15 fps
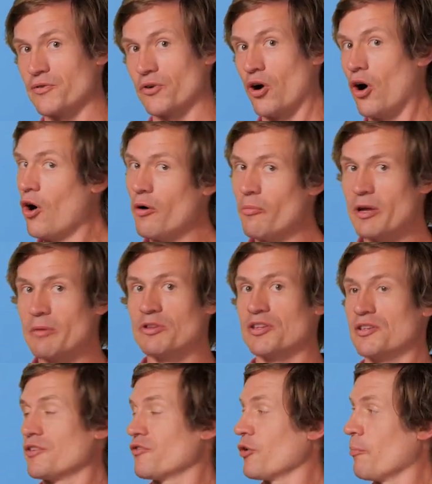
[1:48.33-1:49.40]
for all maybe
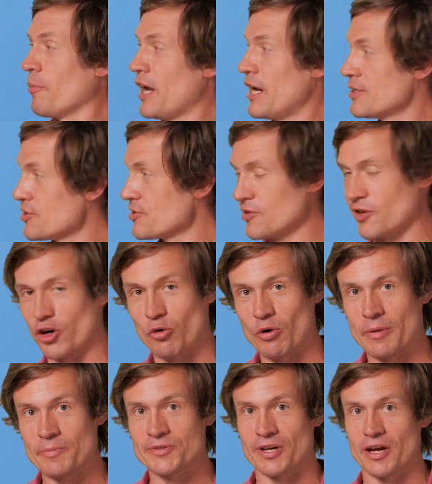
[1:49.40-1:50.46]
the different pages on our
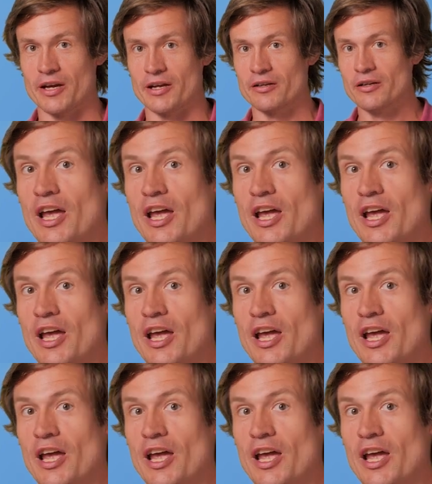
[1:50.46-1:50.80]
website,